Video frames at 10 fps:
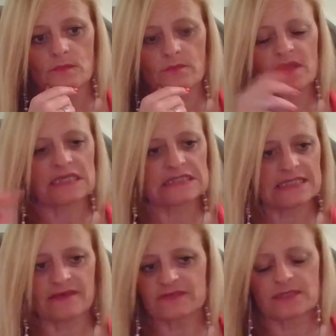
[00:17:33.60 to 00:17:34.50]
But they
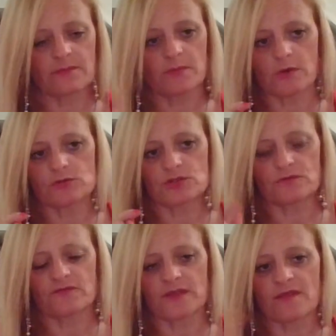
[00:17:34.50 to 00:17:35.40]
did have some emotional
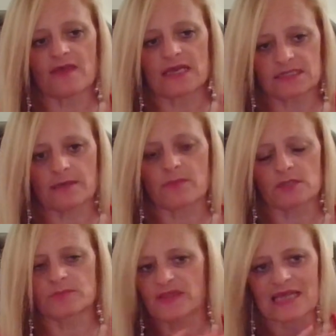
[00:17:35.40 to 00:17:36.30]
thing that they had to get
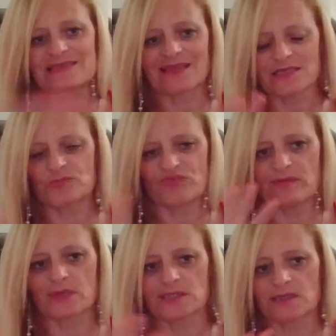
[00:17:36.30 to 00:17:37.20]
past, but that's
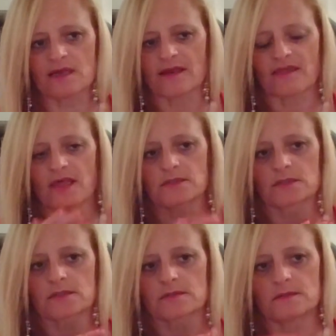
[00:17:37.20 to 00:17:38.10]
pretty much done now.
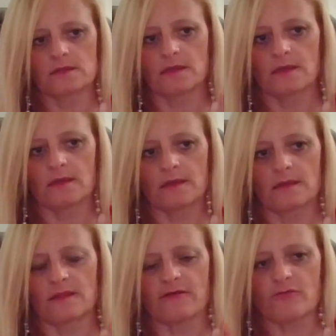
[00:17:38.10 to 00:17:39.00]
That's,
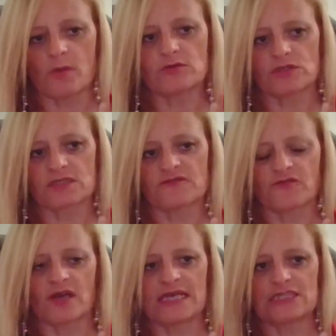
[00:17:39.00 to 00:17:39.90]
their emotions are
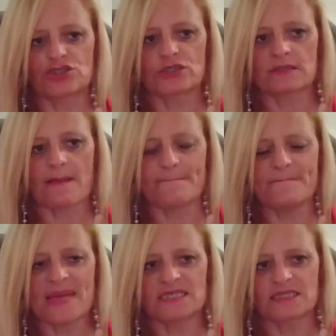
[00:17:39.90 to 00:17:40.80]
fine. It's just
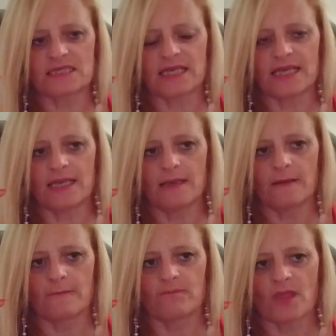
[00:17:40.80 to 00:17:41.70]
mentally,
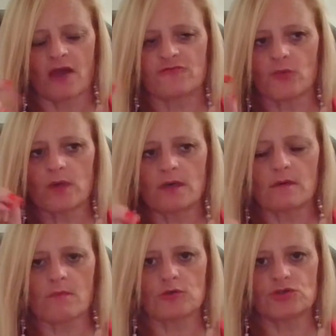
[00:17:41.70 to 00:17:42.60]
if you're on an
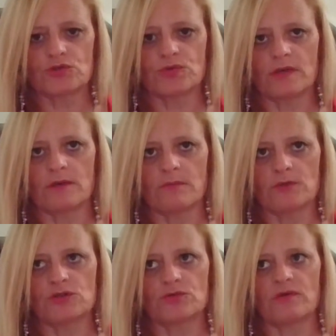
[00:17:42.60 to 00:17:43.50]

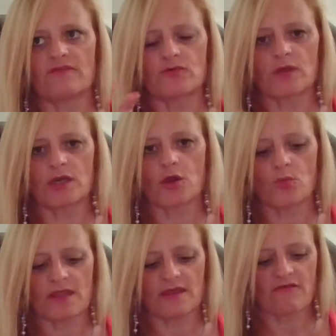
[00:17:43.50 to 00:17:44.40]
emotional level, they know
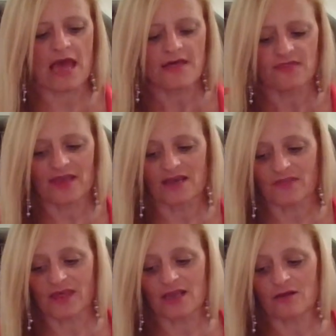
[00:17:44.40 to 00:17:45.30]
where they're at. They
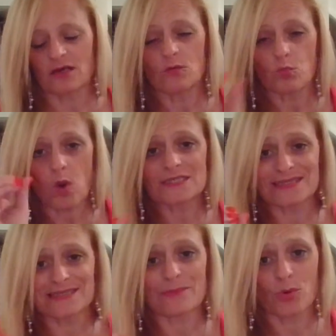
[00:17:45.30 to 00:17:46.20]
are one
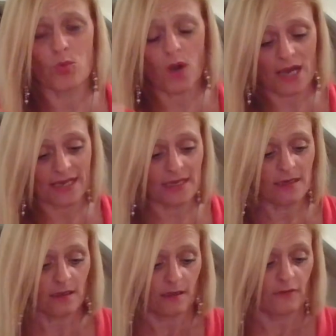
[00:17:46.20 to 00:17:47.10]
step away
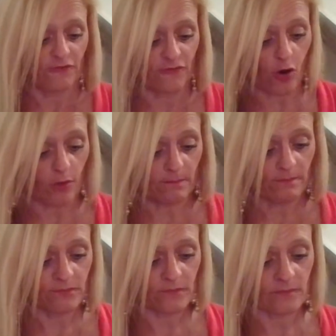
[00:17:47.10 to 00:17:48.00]
from